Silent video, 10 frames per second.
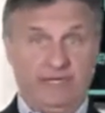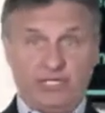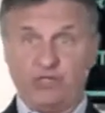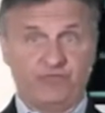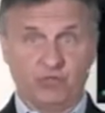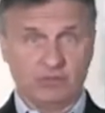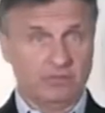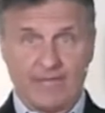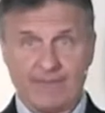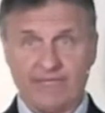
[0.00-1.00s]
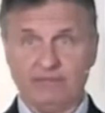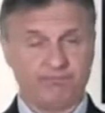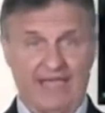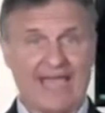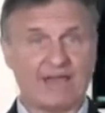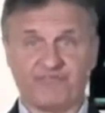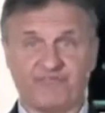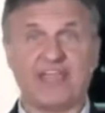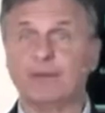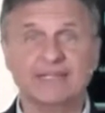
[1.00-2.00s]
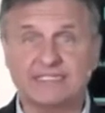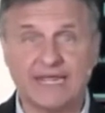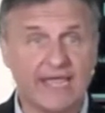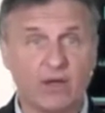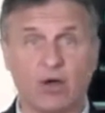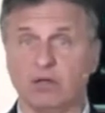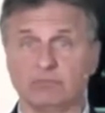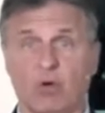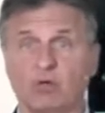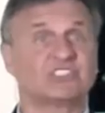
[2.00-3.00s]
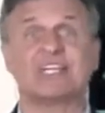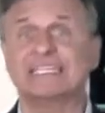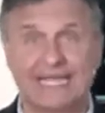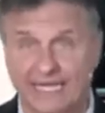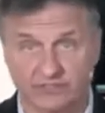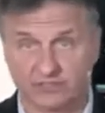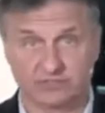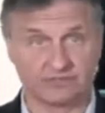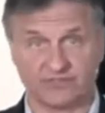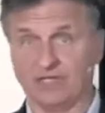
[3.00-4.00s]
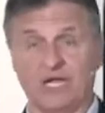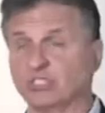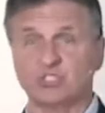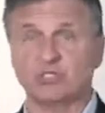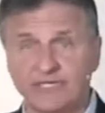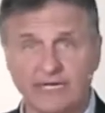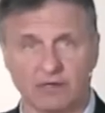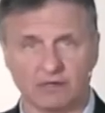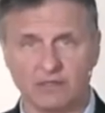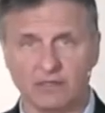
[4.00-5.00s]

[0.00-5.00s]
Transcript: Many of you maybe have family day on on Sundays for lunch or dinner.